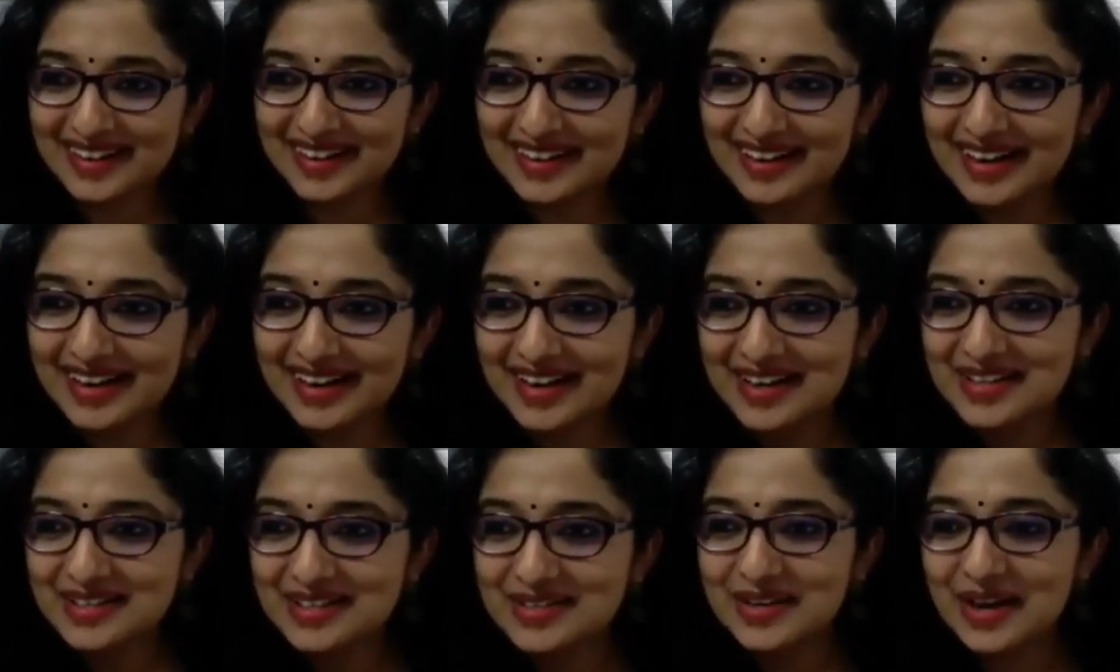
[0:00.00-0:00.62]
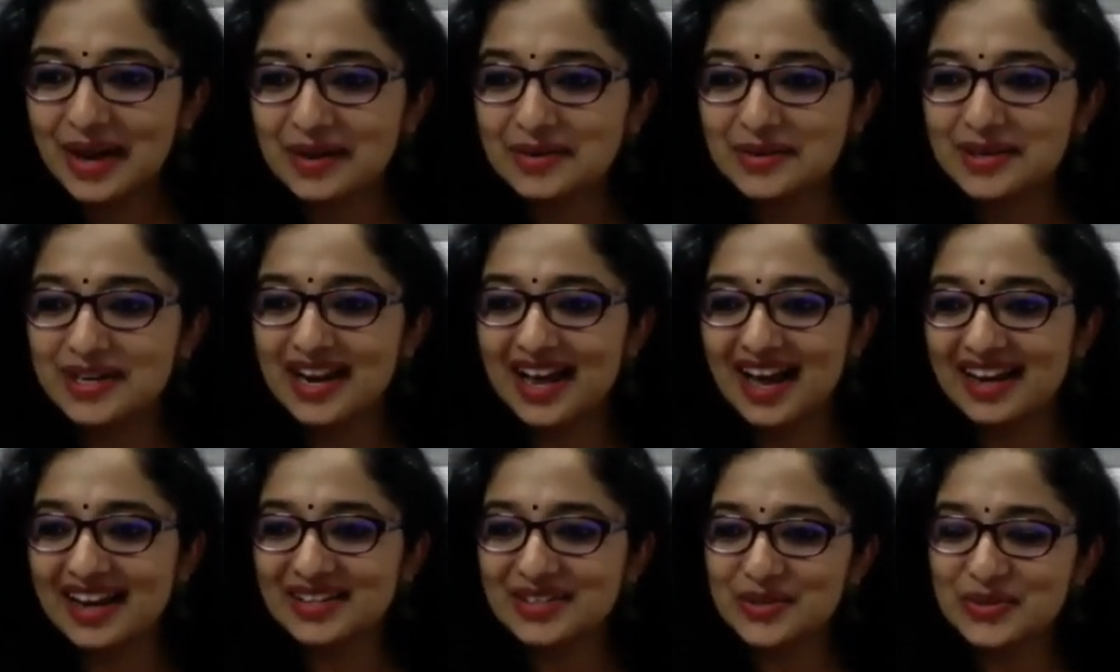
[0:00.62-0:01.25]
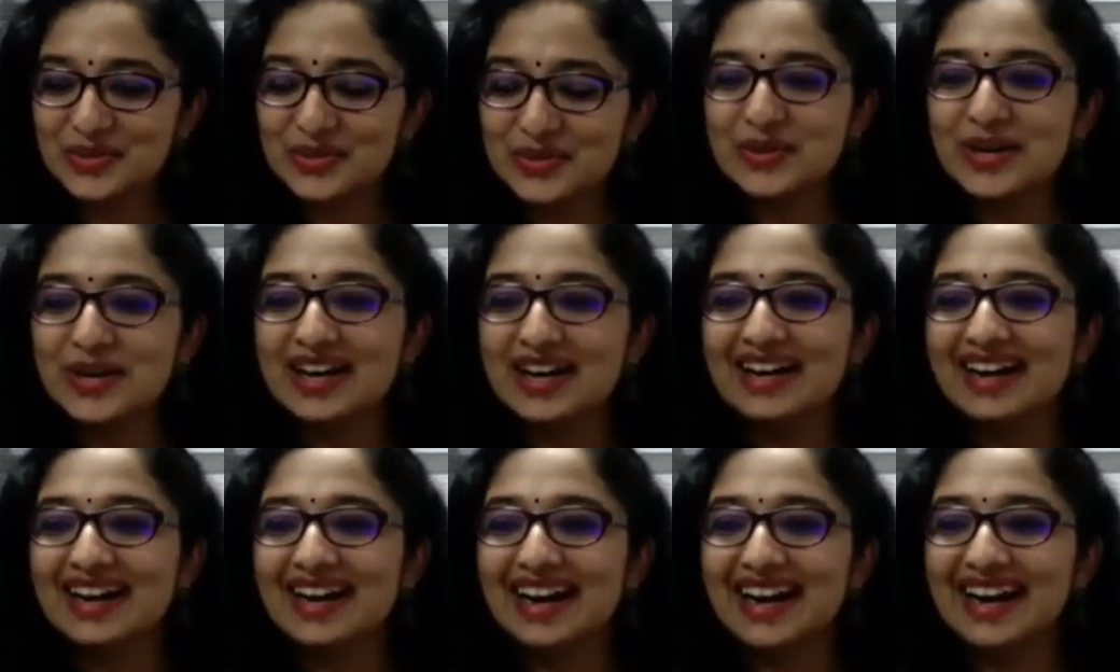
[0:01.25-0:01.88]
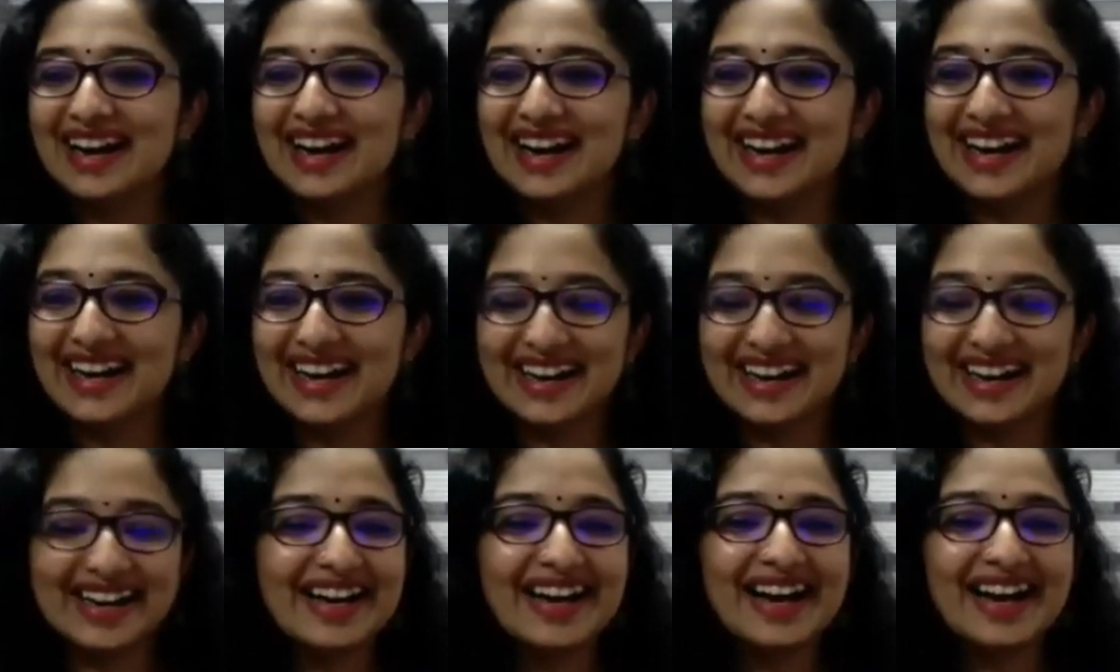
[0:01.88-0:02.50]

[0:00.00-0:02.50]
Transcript: yeah. So I would like to, okay.